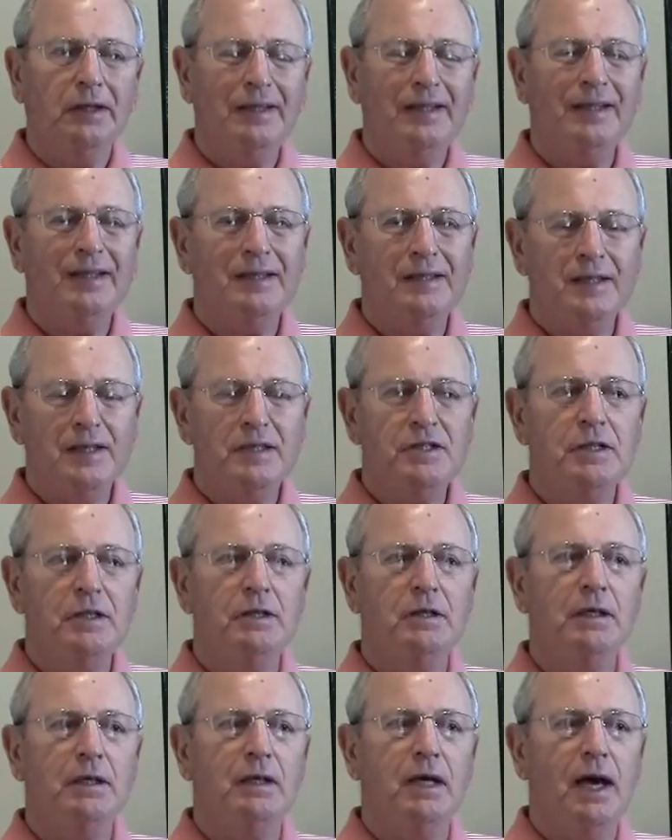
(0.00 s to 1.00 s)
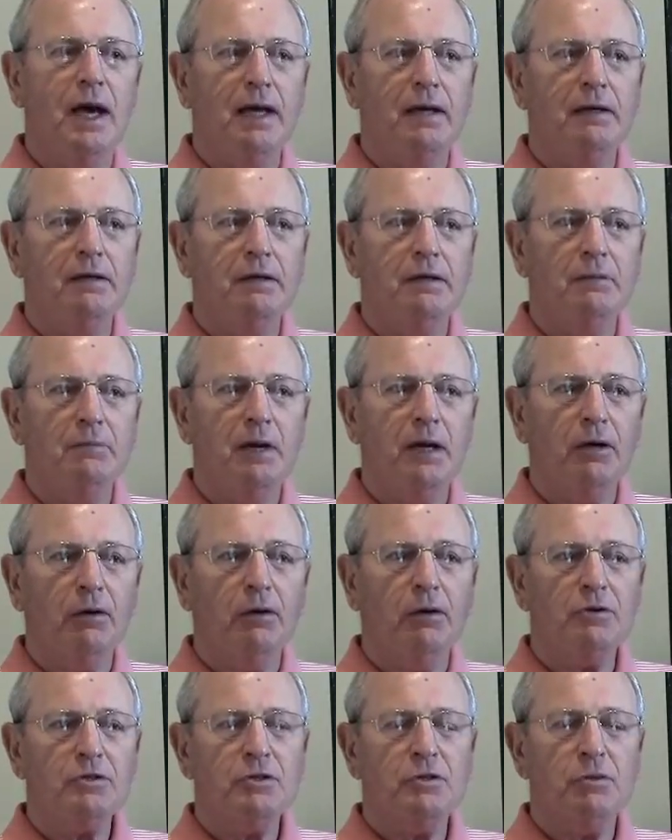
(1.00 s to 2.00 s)
In addition to that, you might
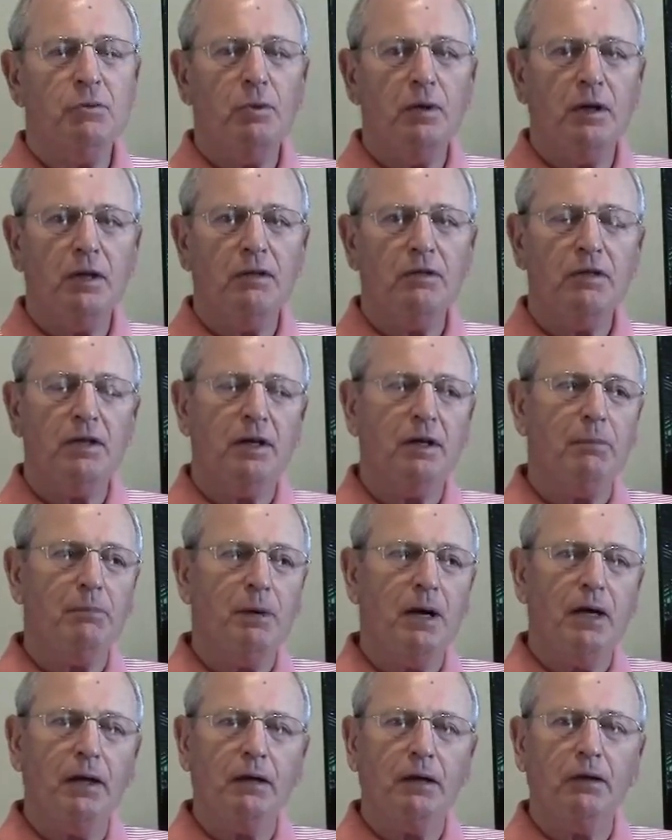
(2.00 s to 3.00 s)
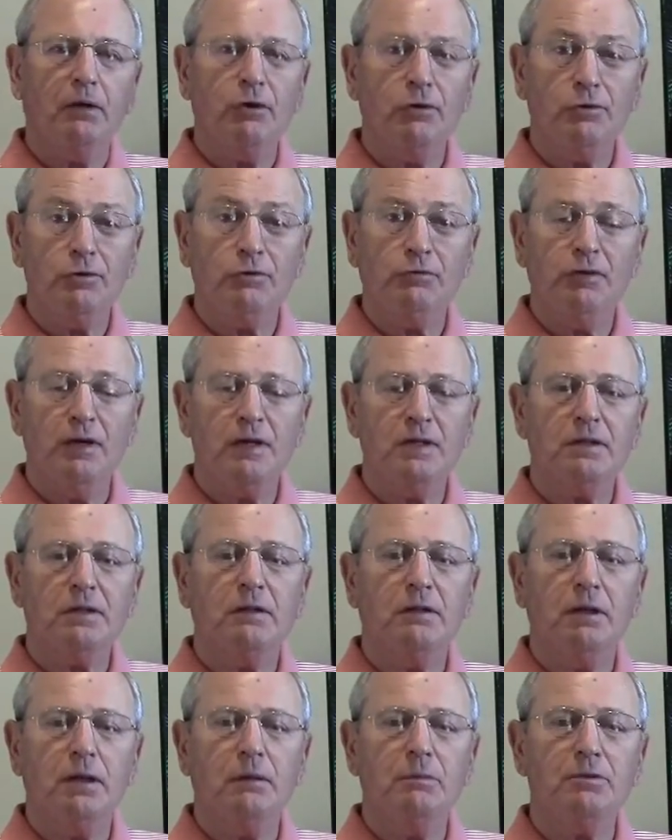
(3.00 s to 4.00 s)
also want to think about a closed face
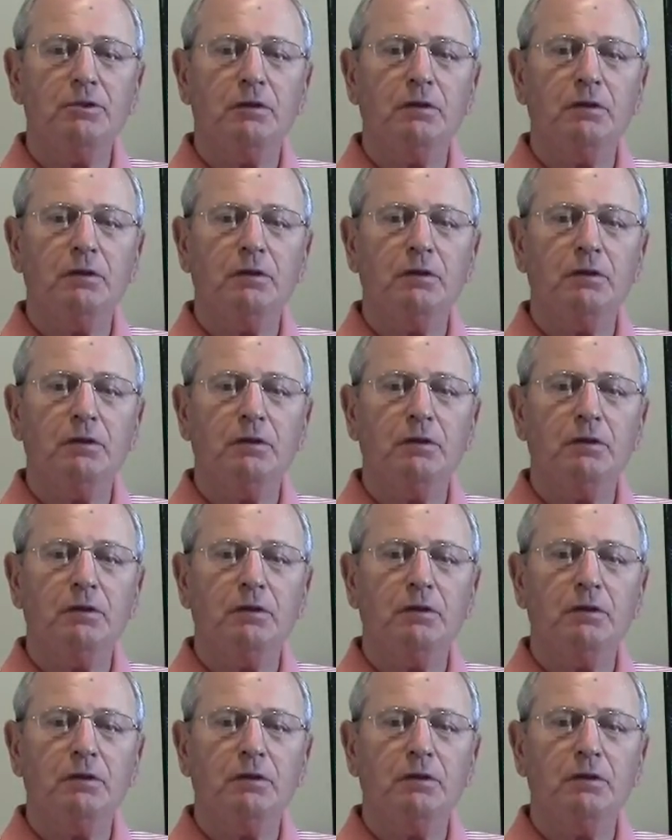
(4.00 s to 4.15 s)
club.